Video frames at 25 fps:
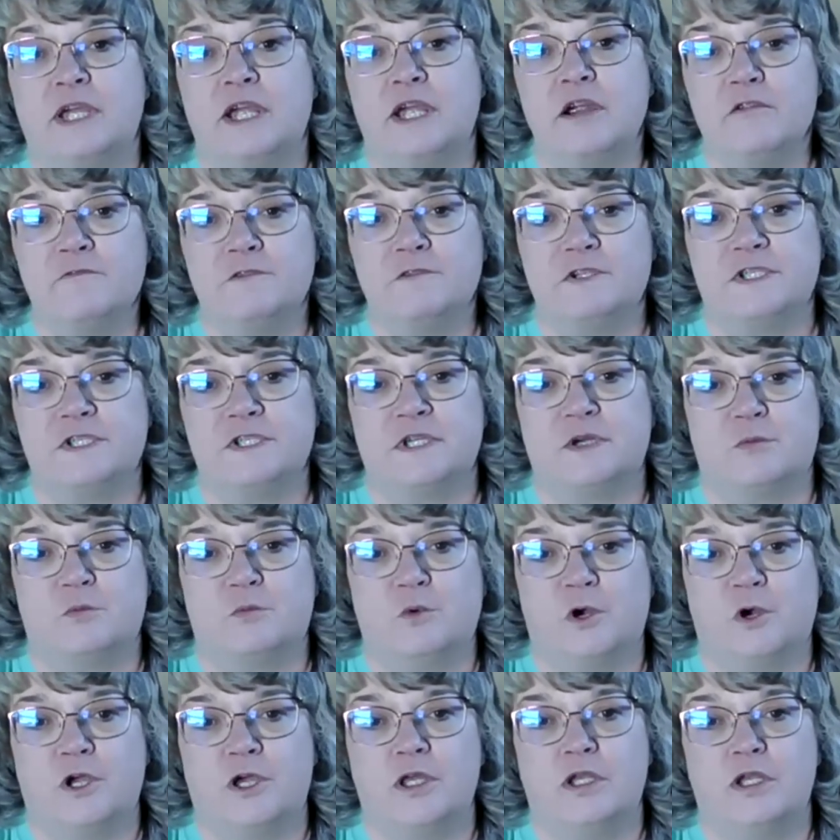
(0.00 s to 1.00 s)
care for
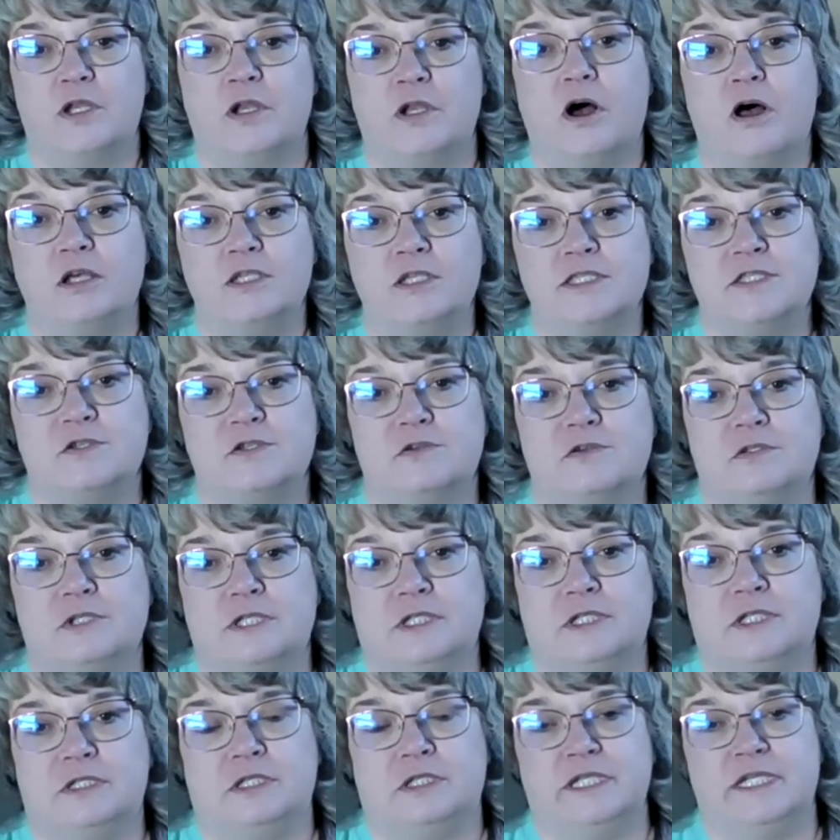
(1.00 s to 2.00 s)
someone
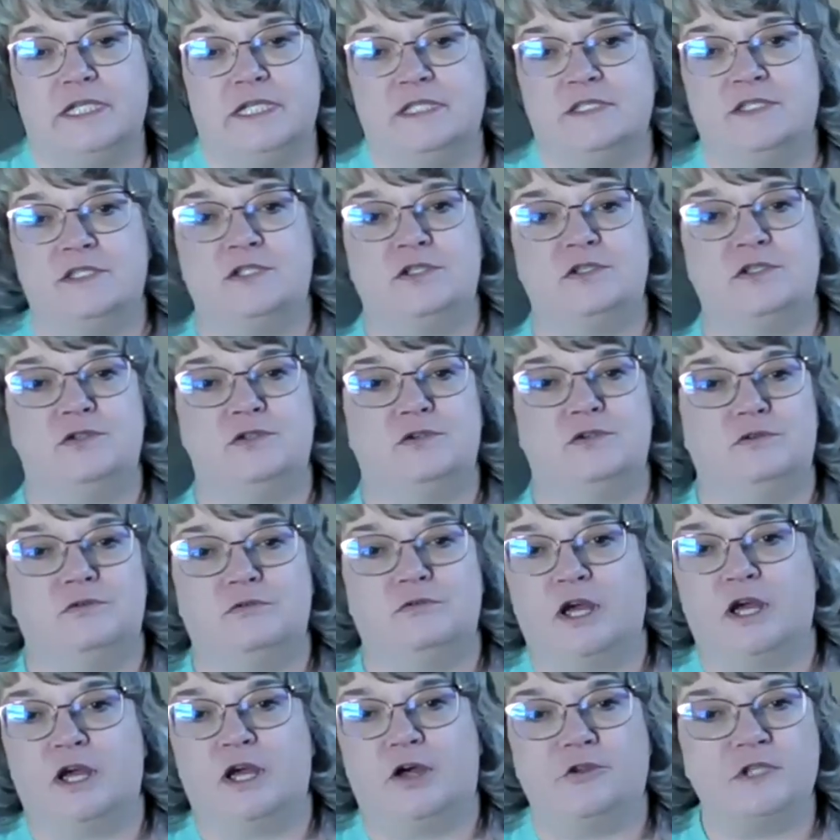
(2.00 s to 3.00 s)
also leads to
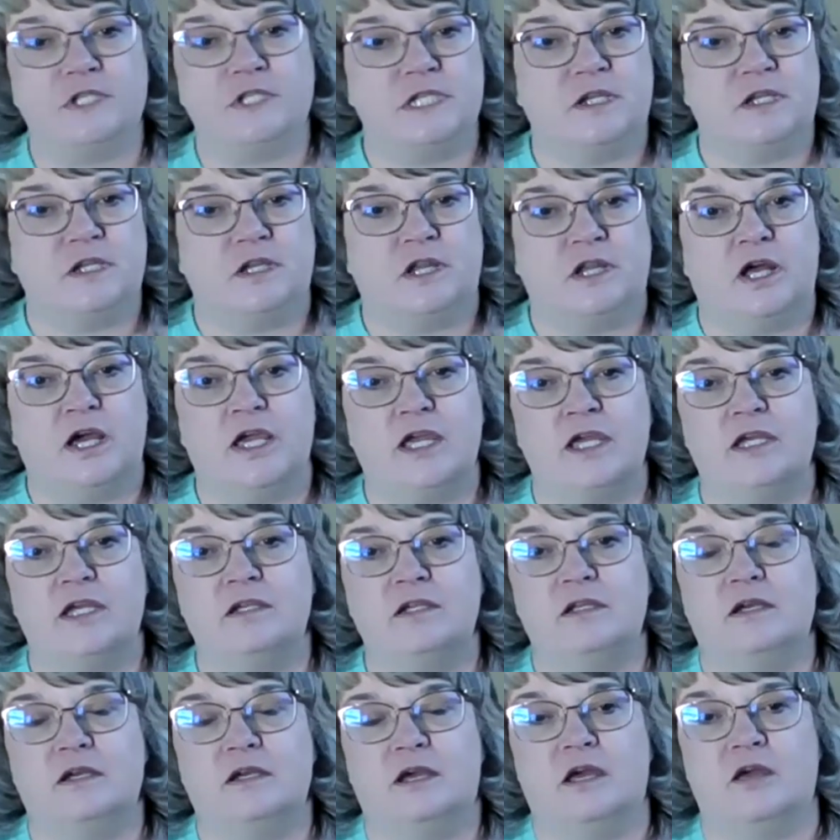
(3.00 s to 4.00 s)
health
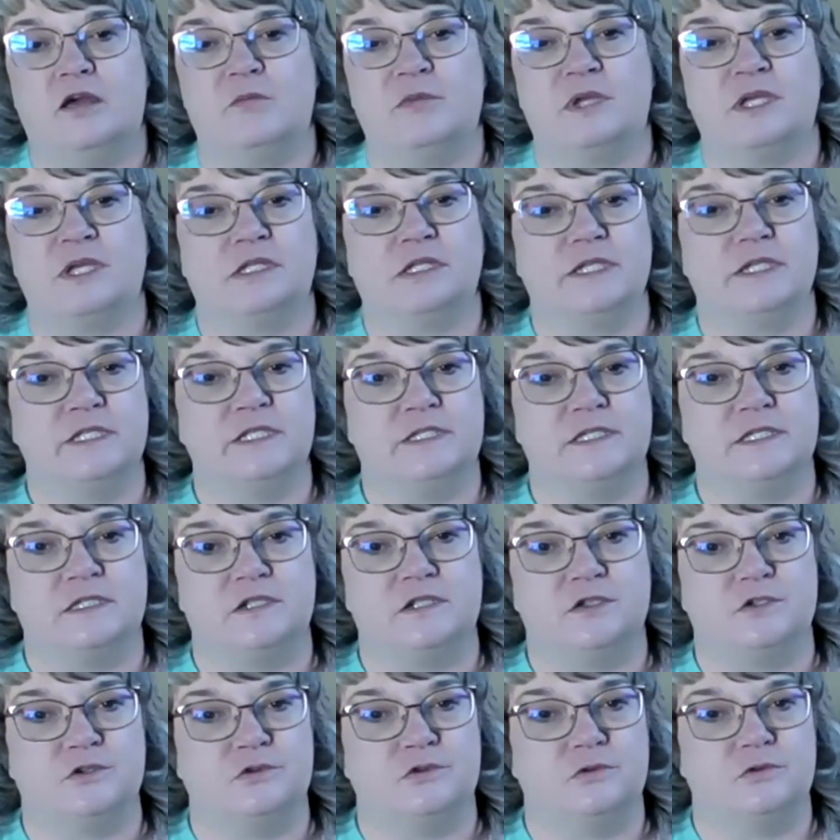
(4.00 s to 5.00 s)
decline. It leads
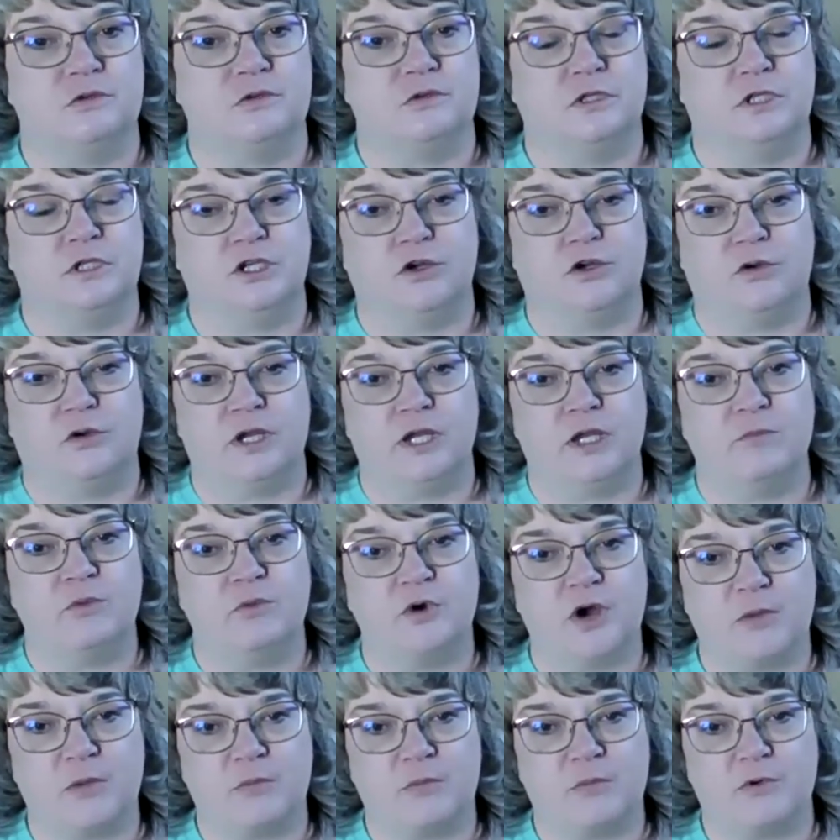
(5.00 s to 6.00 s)
to,
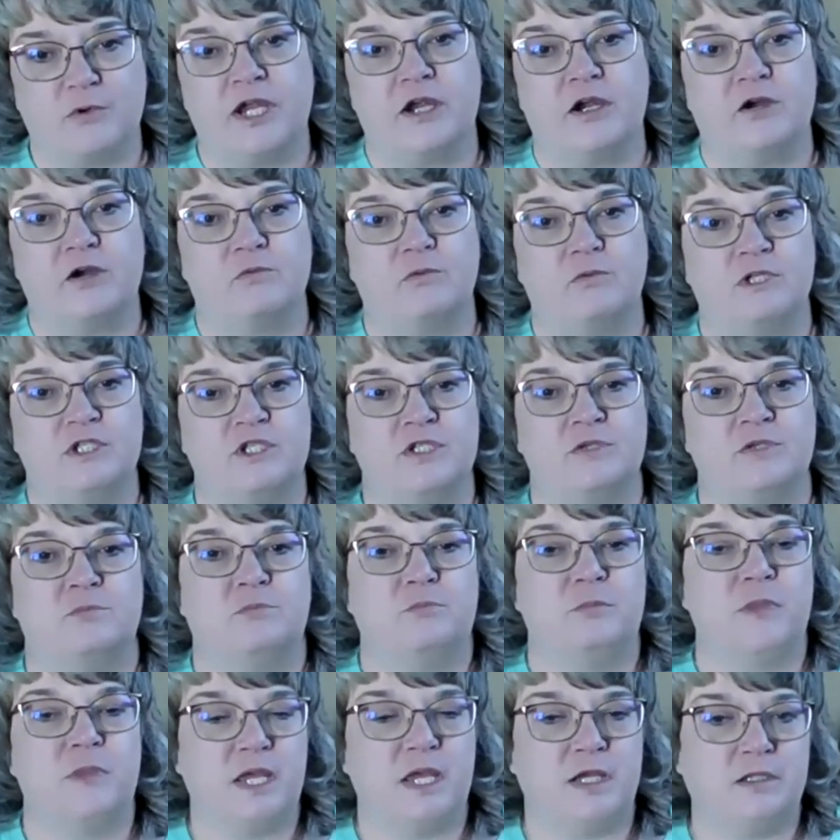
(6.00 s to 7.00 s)
improper care, which
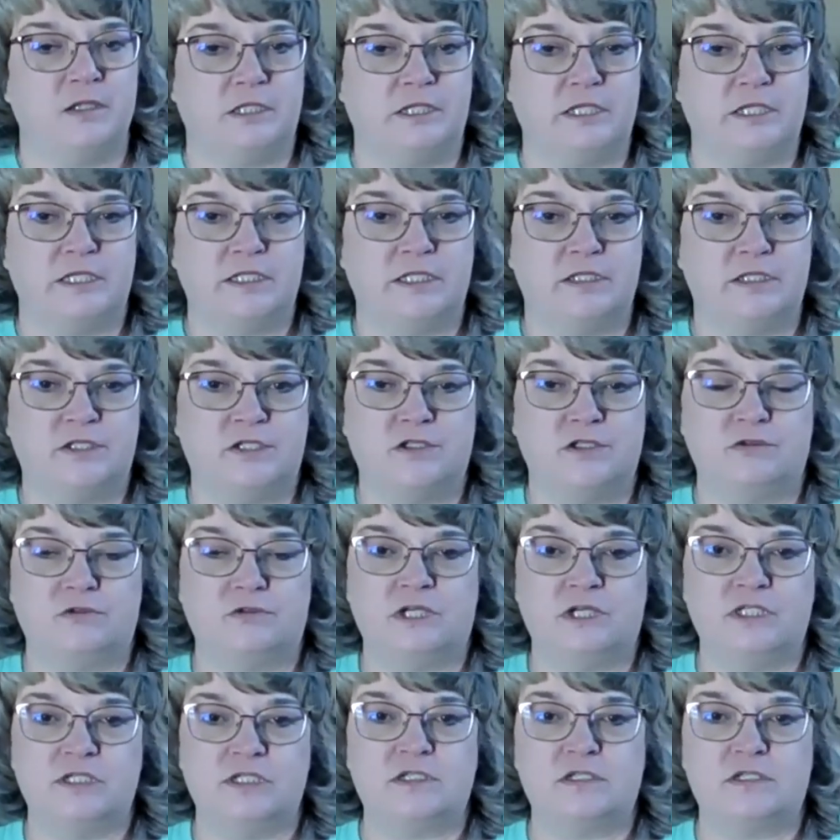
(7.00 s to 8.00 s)
may lead to
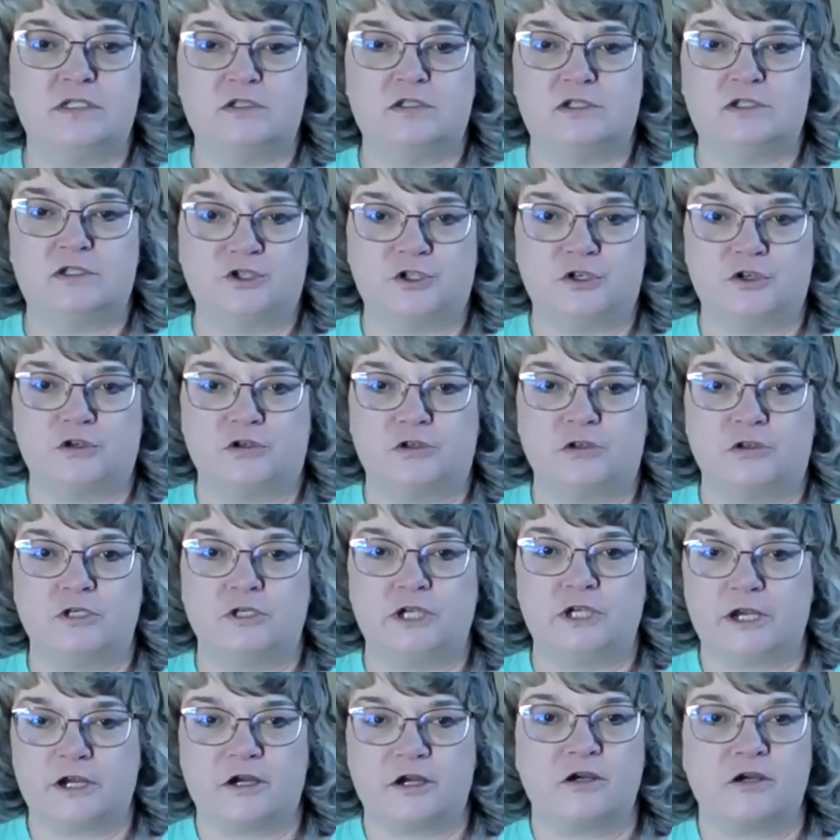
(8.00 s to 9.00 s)
institutional
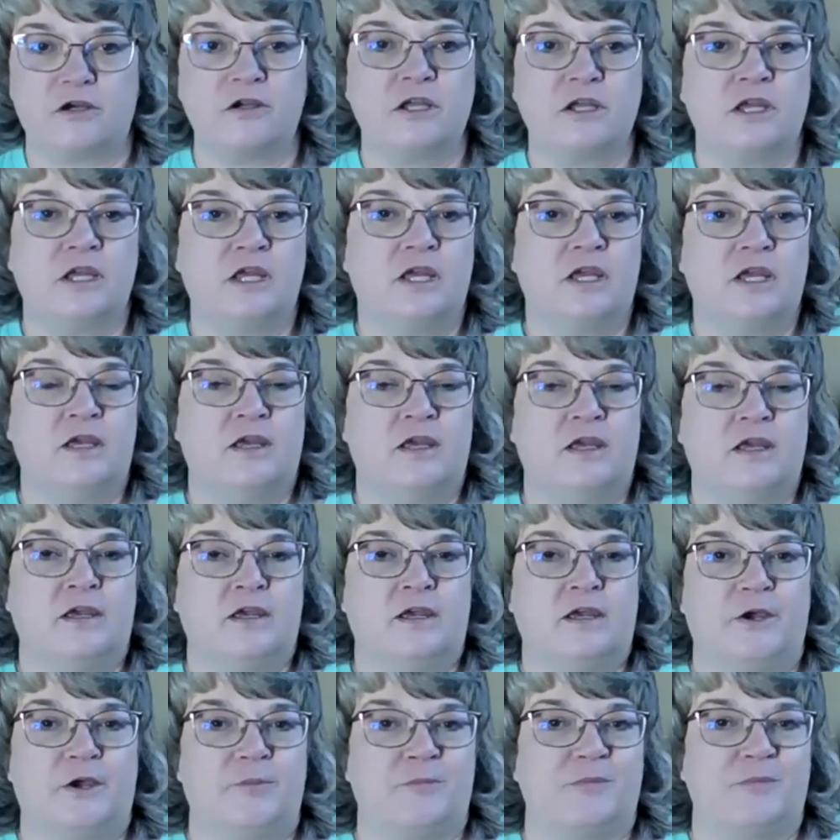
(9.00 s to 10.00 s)
care.
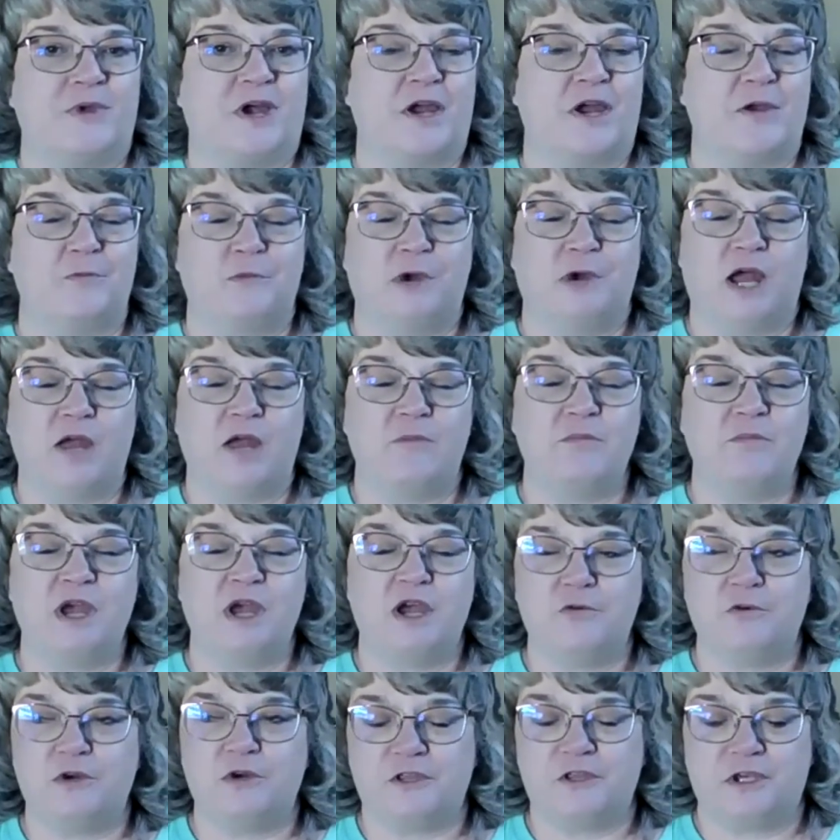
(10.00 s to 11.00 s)
I
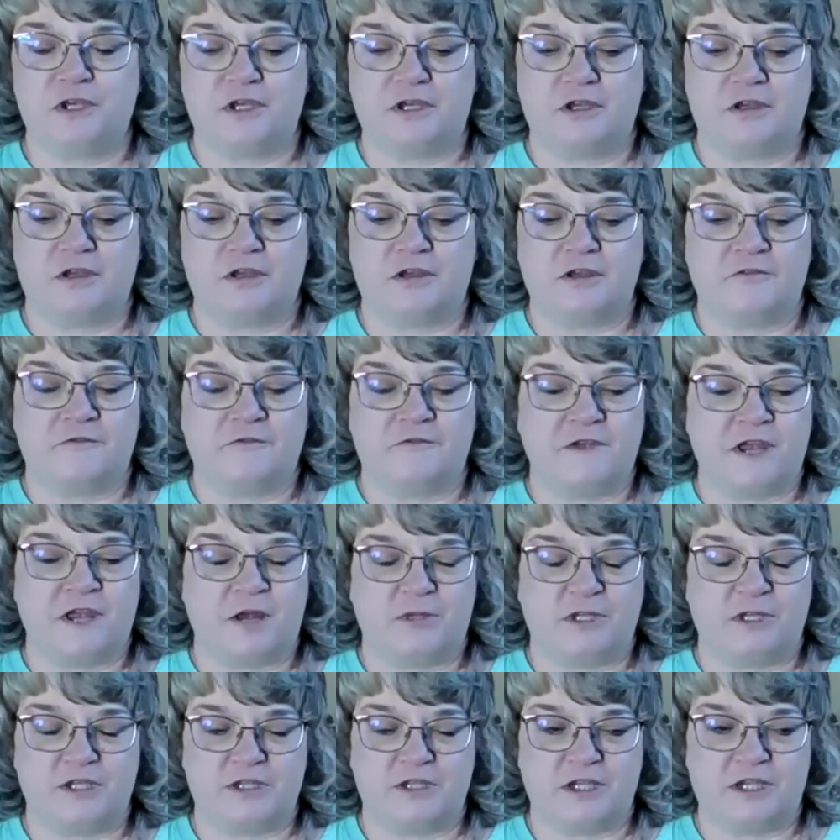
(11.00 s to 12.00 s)
met with a
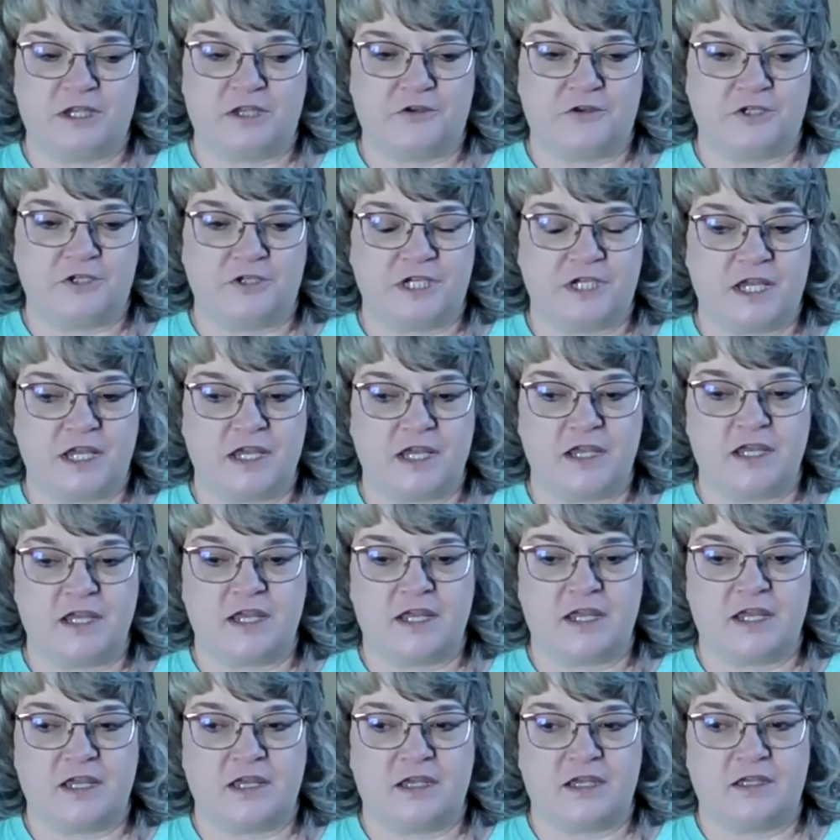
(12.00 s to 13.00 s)
family the other
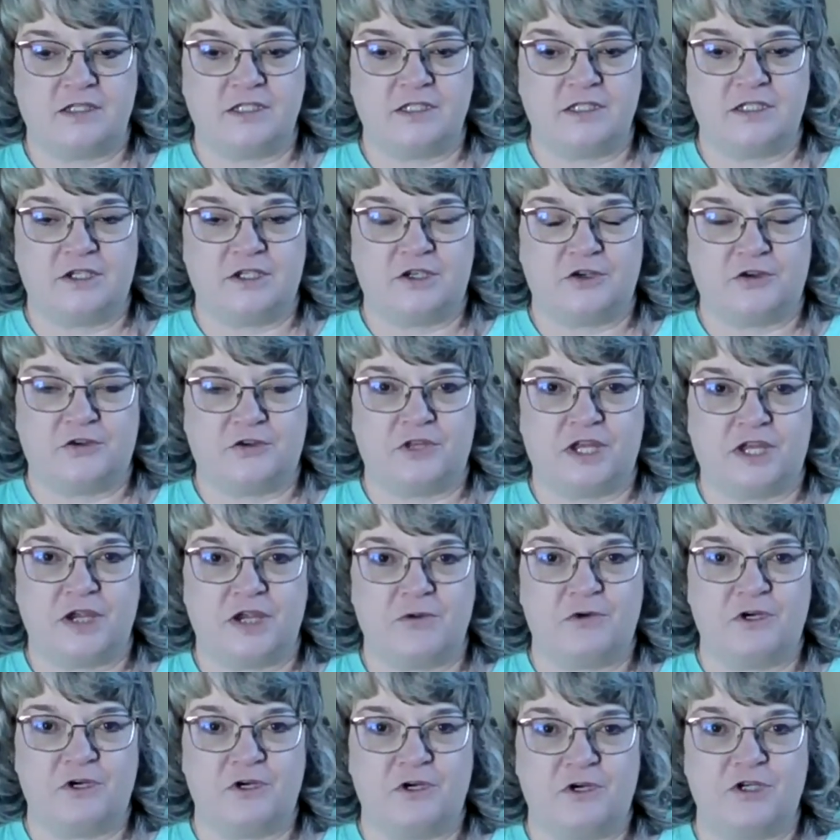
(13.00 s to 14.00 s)
day, and, they
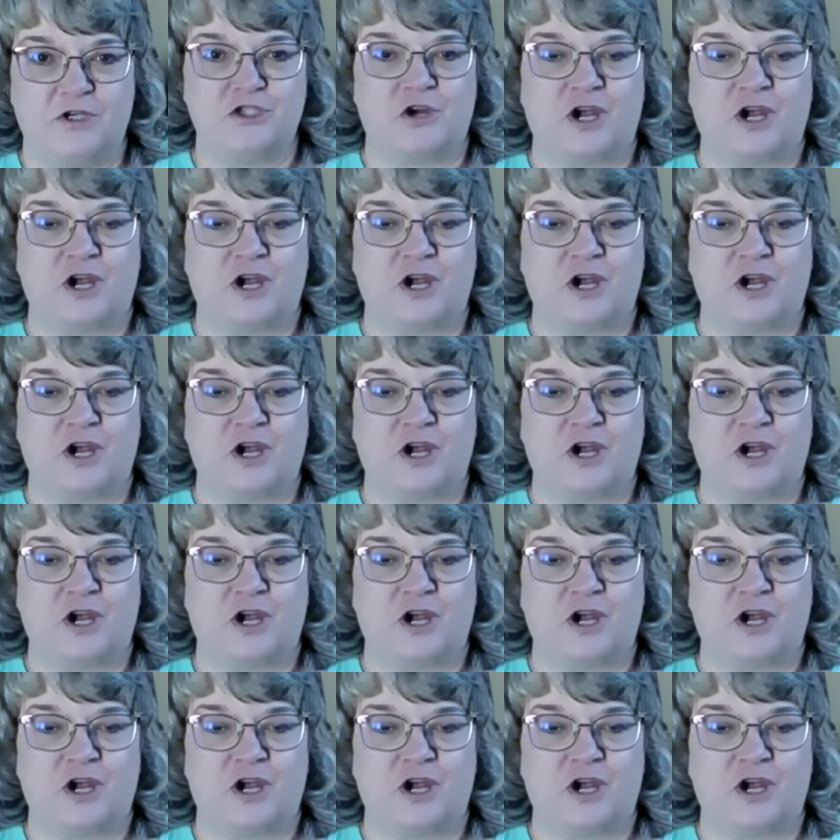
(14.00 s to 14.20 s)
were